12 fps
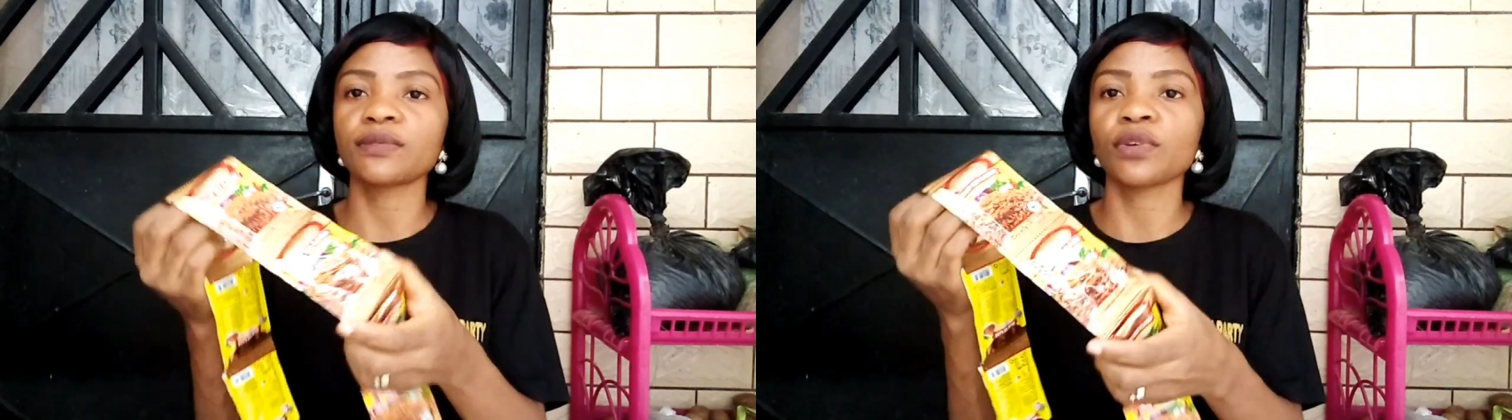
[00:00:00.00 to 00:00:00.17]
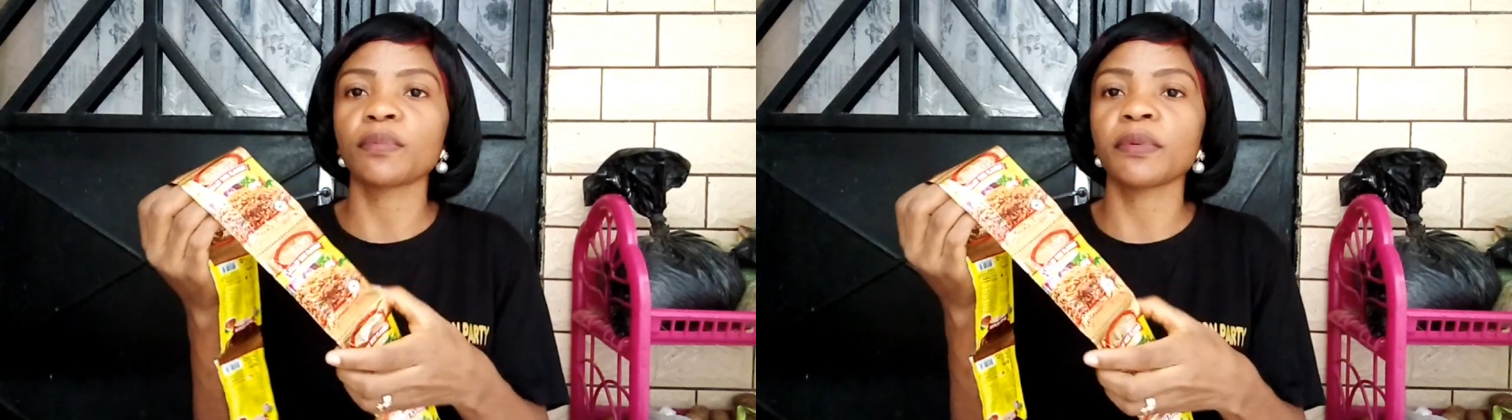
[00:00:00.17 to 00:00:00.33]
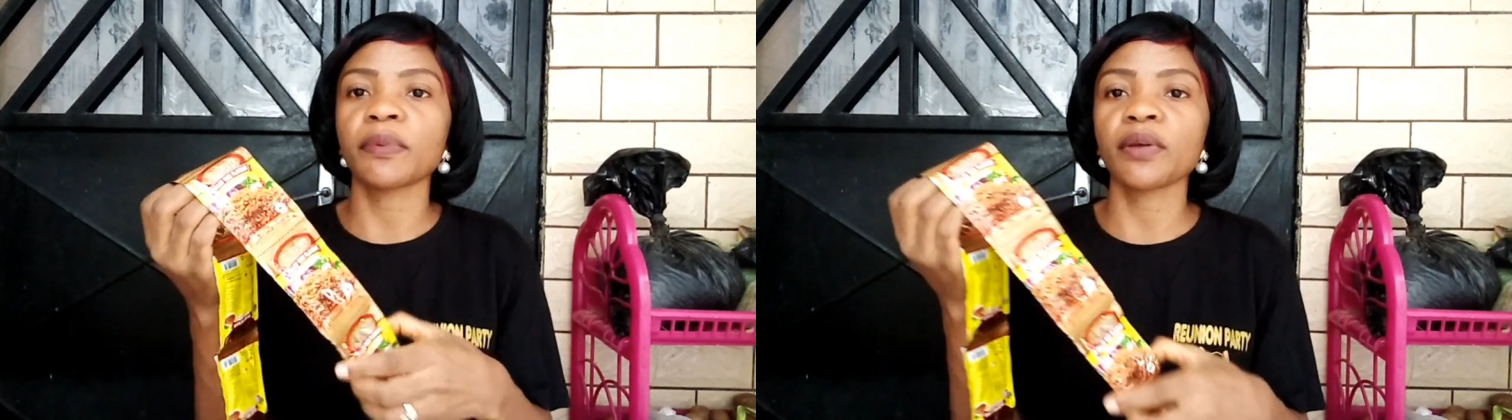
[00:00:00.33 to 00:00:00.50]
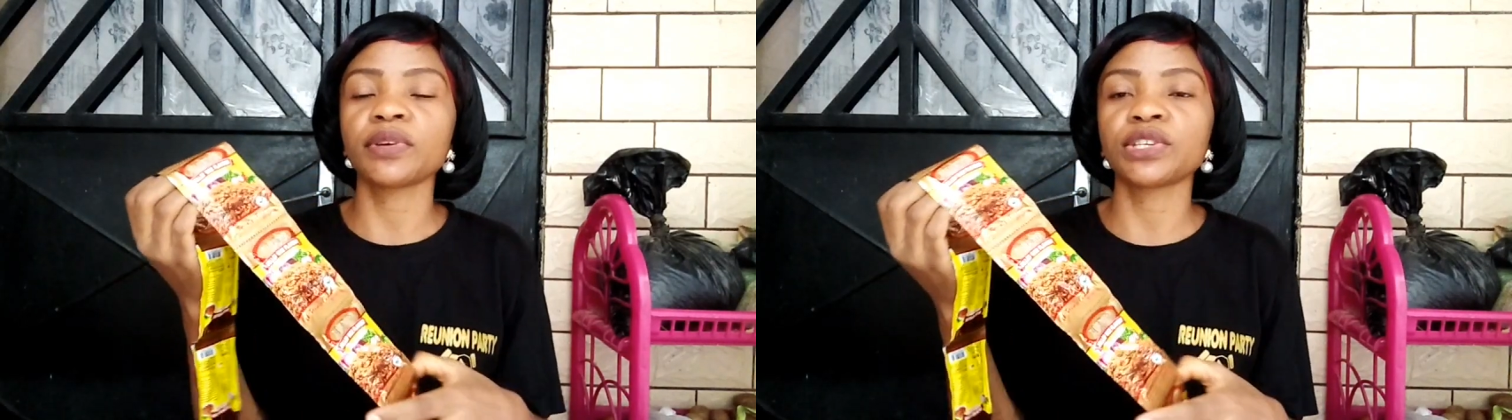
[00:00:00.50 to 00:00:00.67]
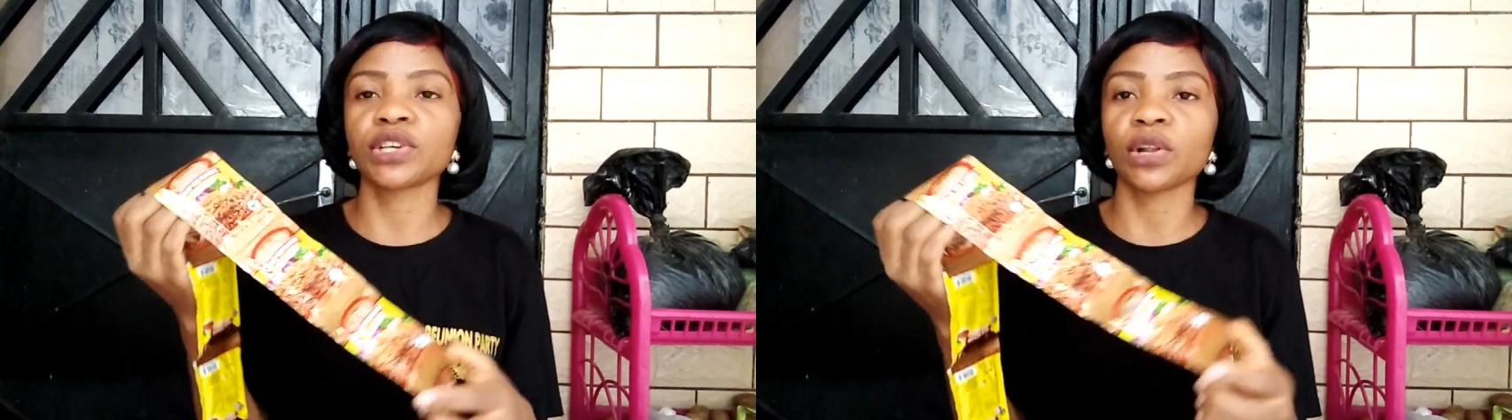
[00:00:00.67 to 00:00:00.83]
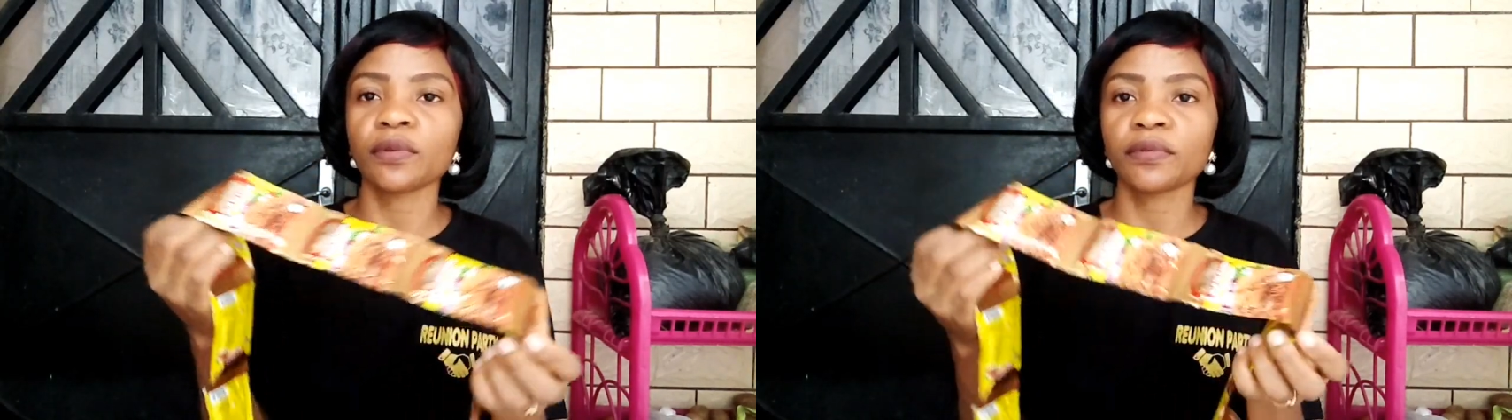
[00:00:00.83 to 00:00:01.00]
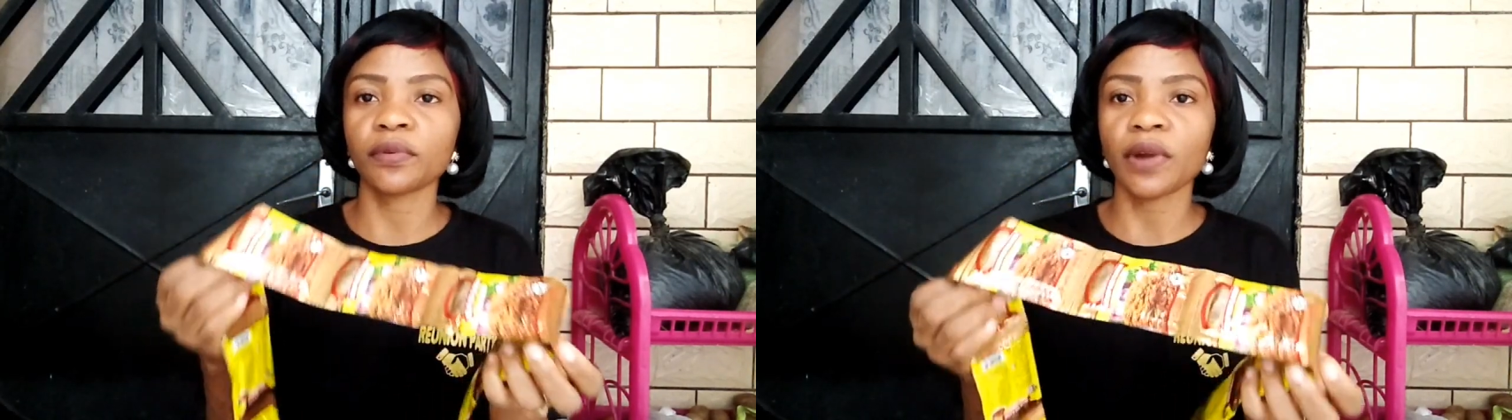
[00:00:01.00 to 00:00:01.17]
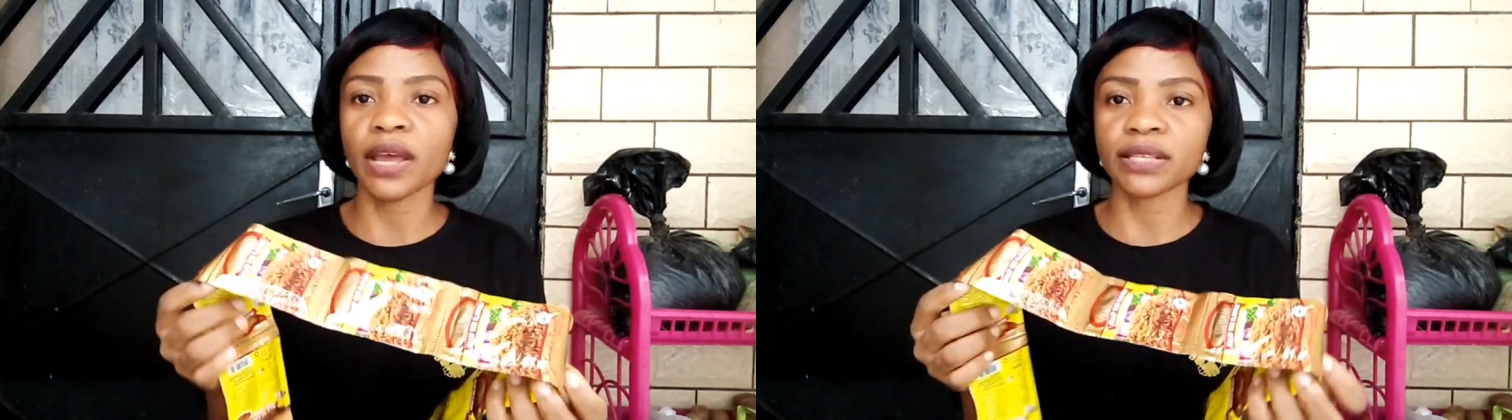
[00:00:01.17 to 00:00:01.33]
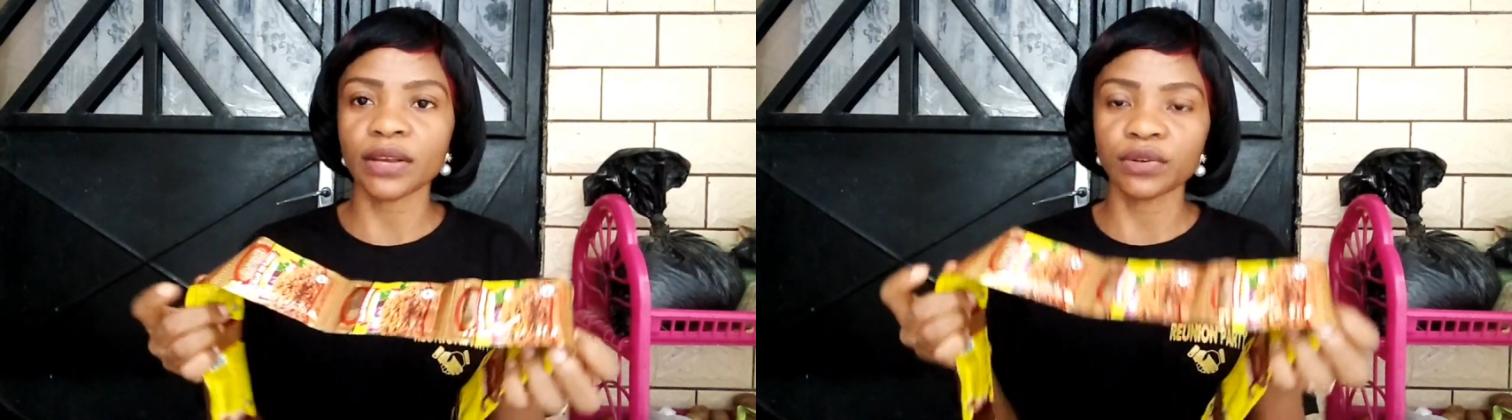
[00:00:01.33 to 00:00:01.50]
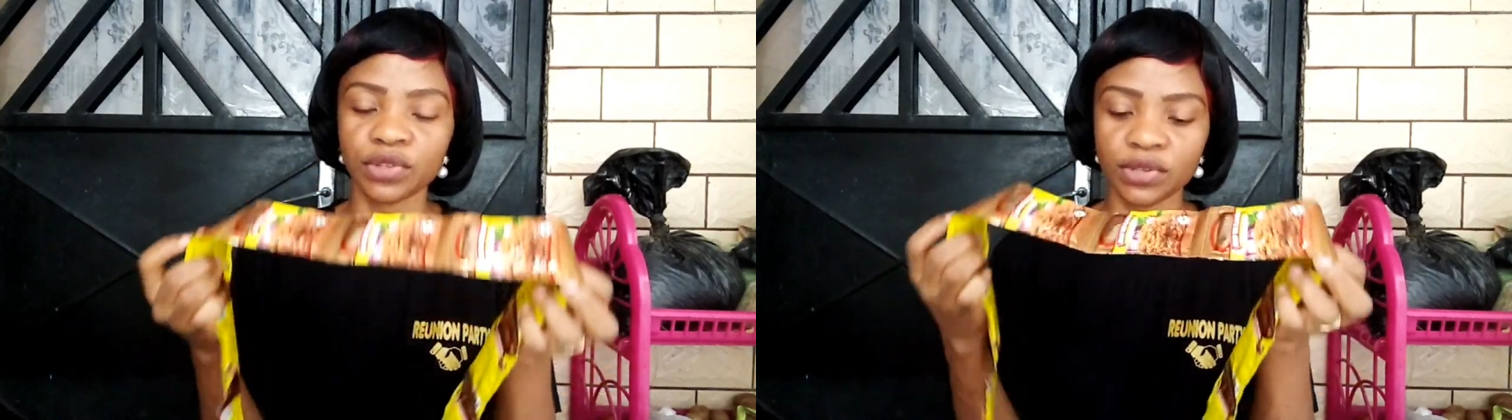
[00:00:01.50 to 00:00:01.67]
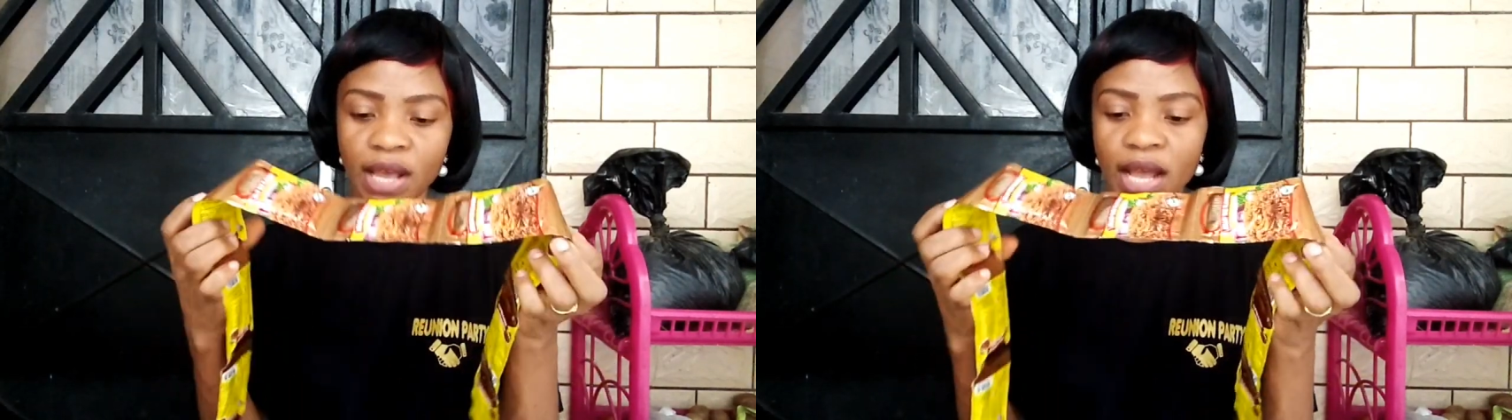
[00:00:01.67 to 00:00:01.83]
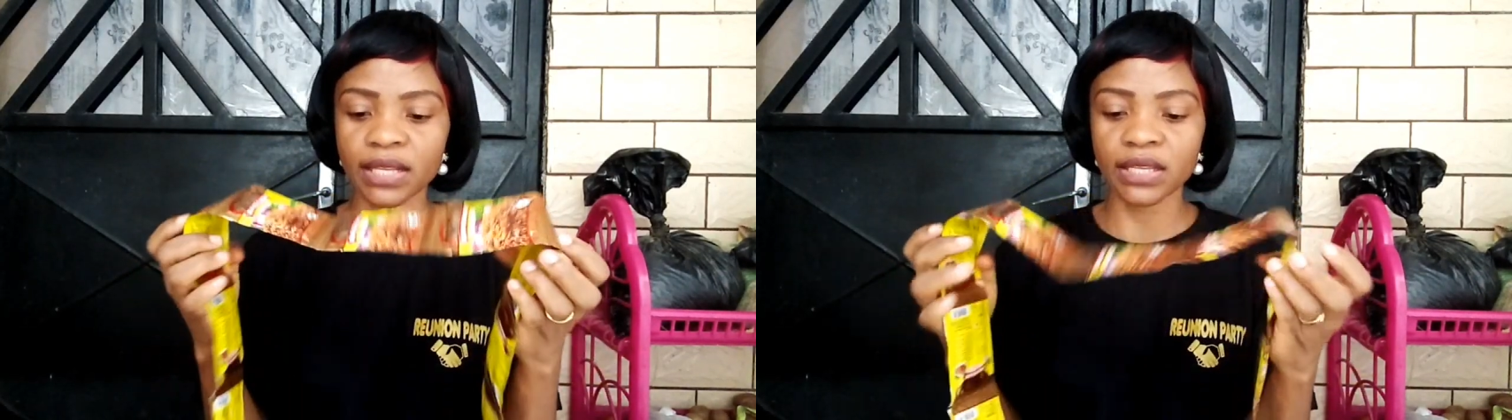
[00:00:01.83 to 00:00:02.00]
If you're preparing jollof rice and you
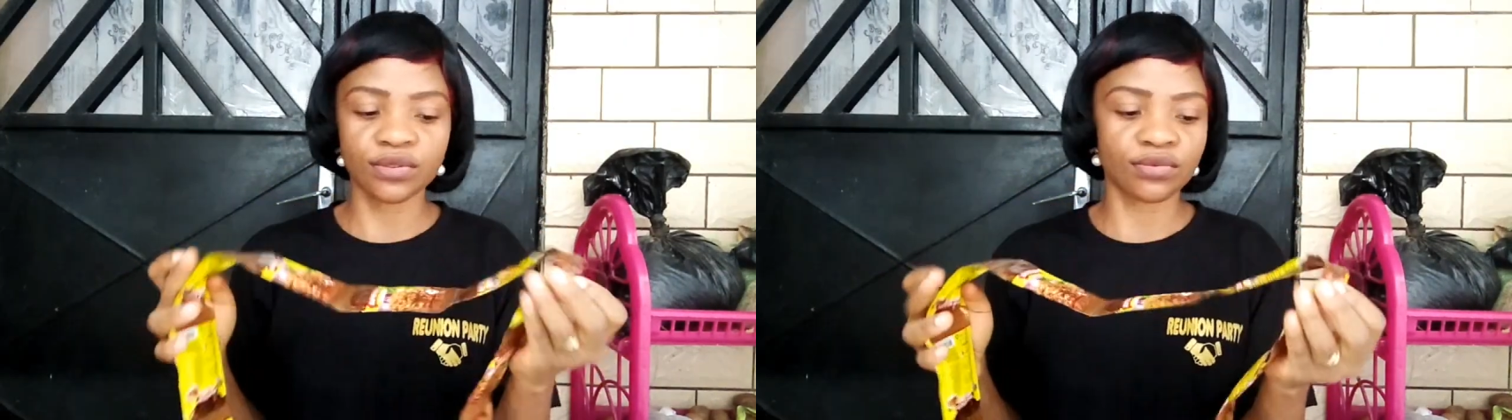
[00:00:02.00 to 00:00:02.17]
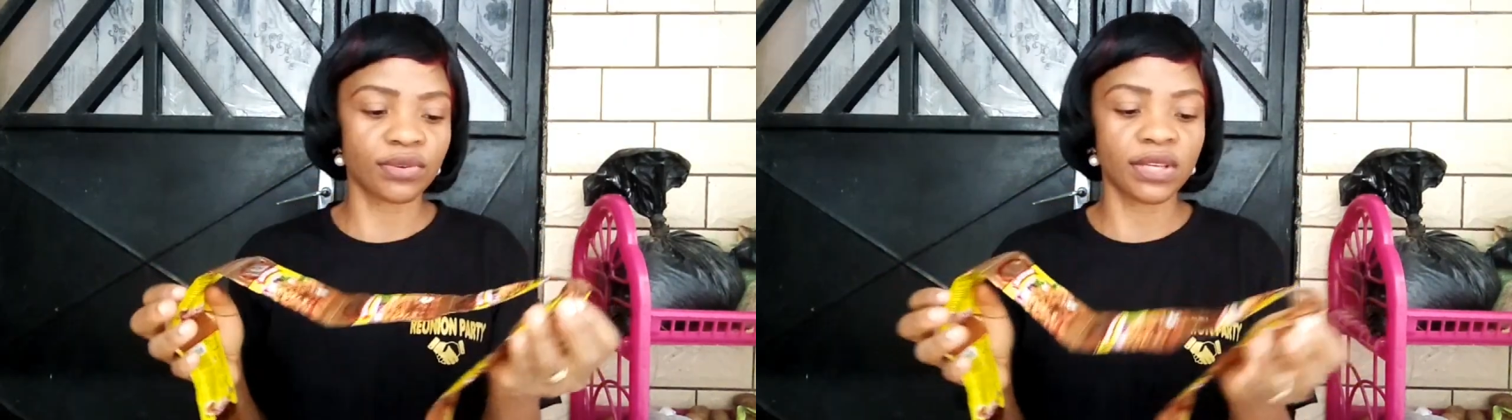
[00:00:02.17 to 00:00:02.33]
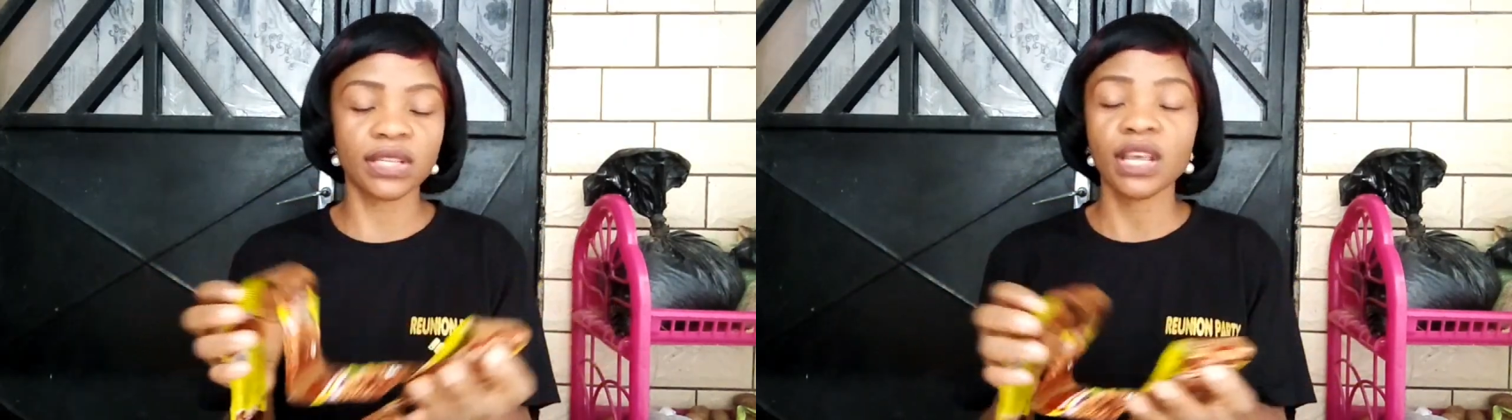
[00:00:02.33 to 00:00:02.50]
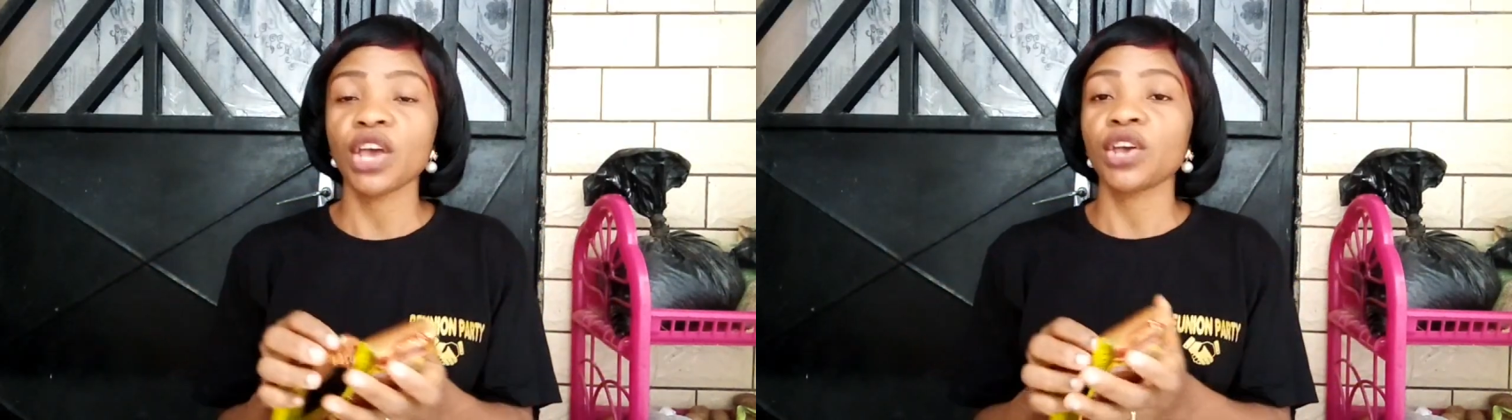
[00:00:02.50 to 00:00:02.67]
just add this to it,